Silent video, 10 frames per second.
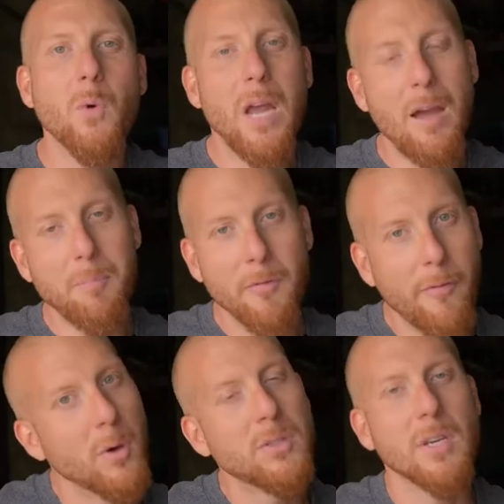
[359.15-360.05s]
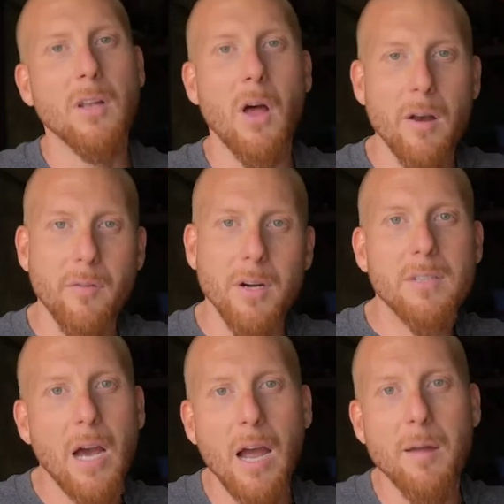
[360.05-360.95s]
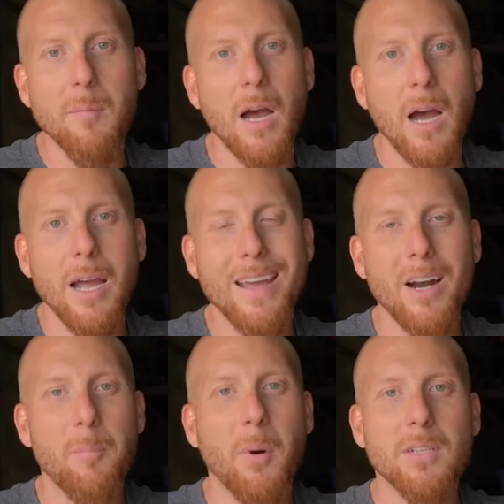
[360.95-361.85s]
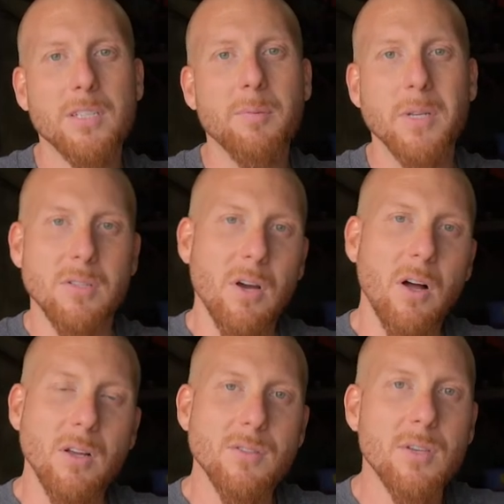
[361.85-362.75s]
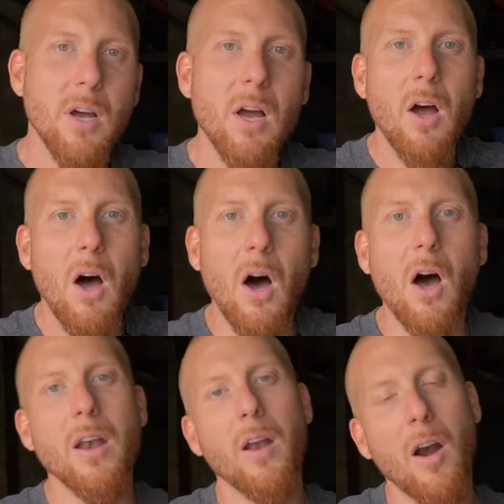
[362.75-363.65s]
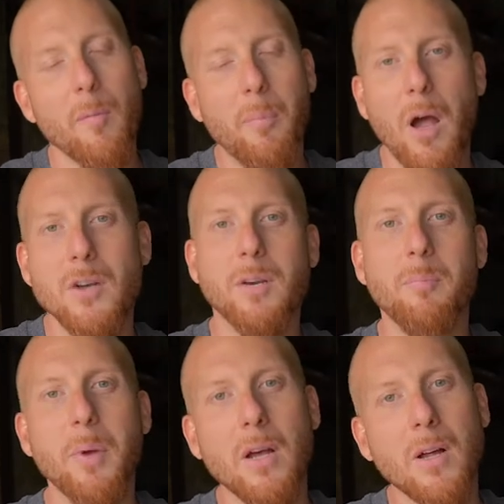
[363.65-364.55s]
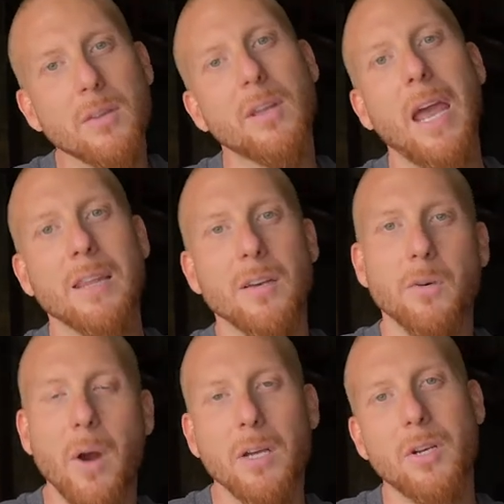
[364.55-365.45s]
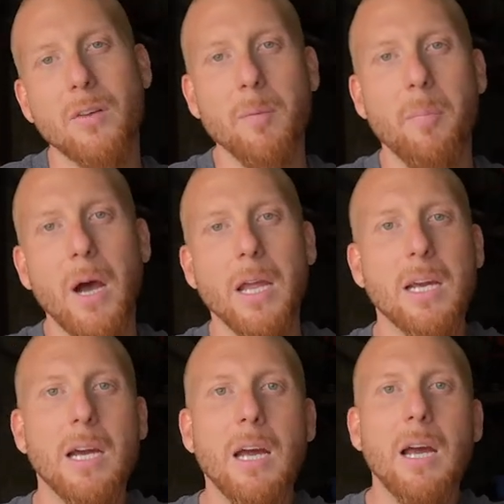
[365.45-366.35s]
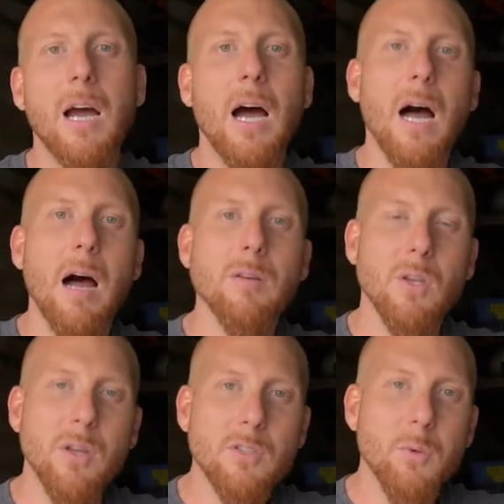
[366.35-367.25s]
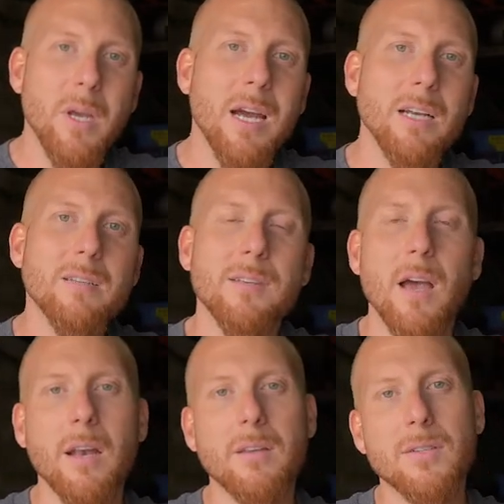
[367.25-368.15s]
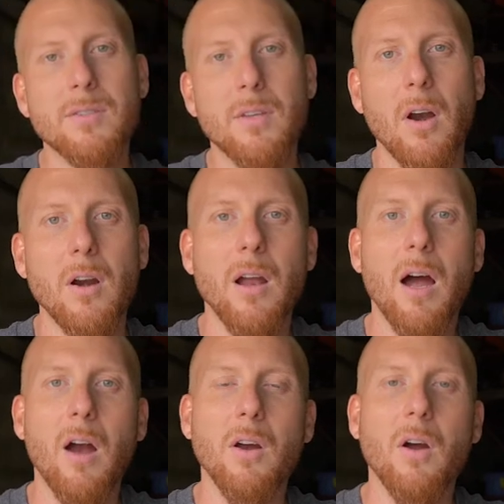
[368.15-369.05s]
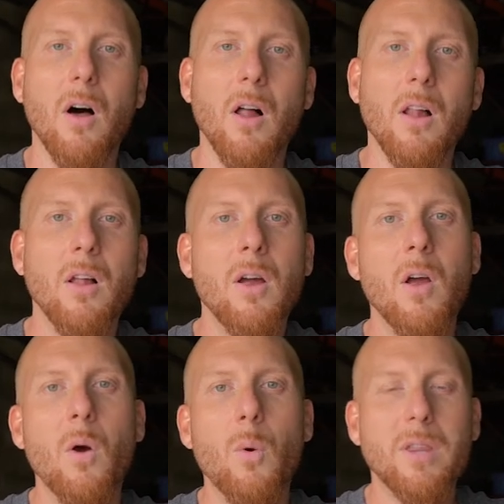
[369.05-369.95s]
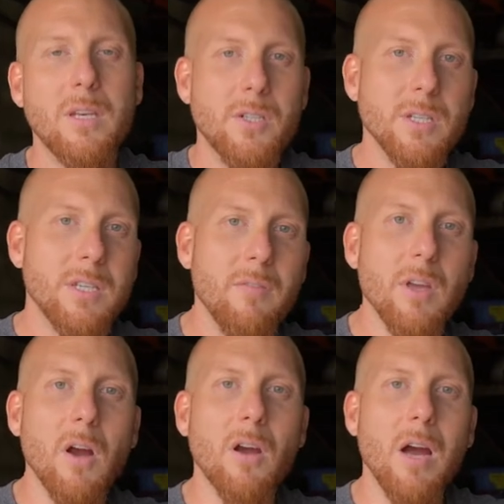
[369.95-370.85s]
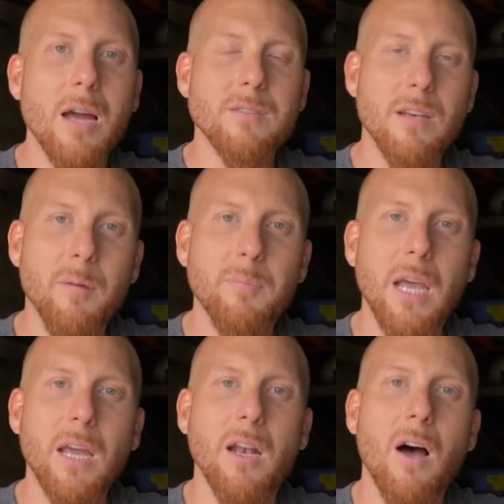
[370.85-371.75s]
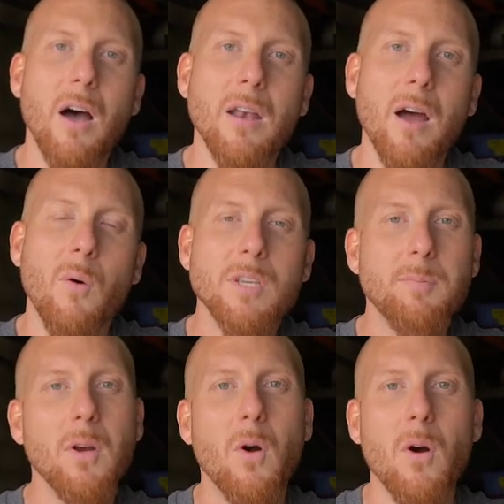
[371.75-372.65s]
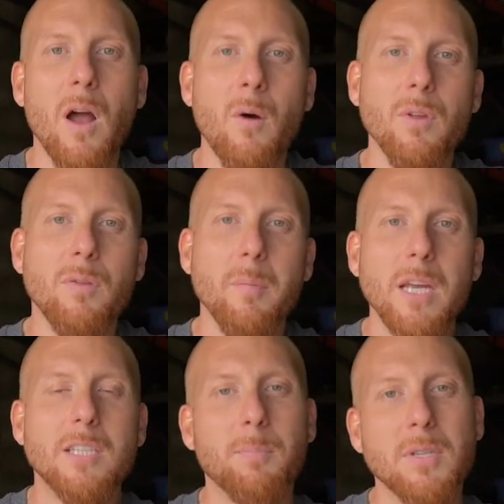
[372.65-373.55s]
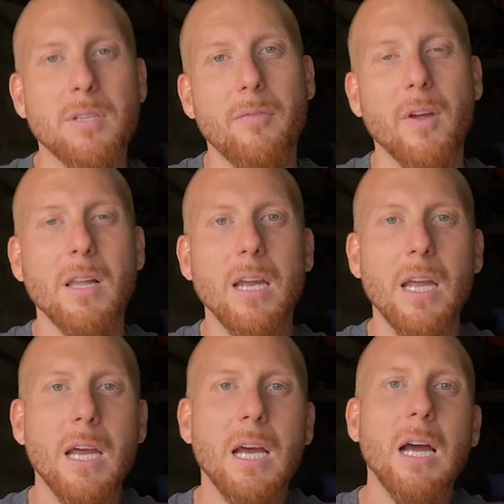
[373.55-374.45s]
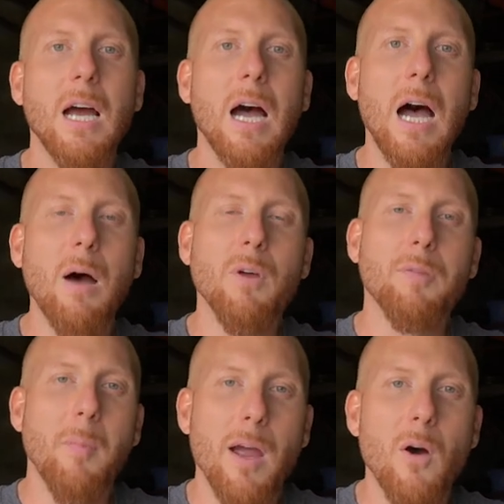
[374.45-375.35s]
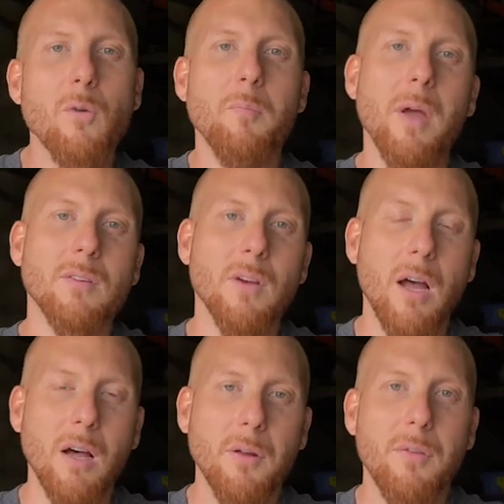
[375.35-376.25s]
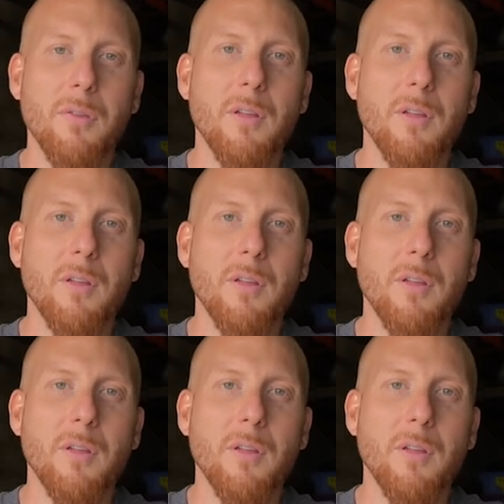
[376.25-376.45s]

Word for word: We have been focusing a lot of our time uh, in our participants' calls on our project build and the direction of the bike. Uh, so this week I decided to start our call with just giving our guys an update on uh, what's been going on with me specifically uh, with my own mental health.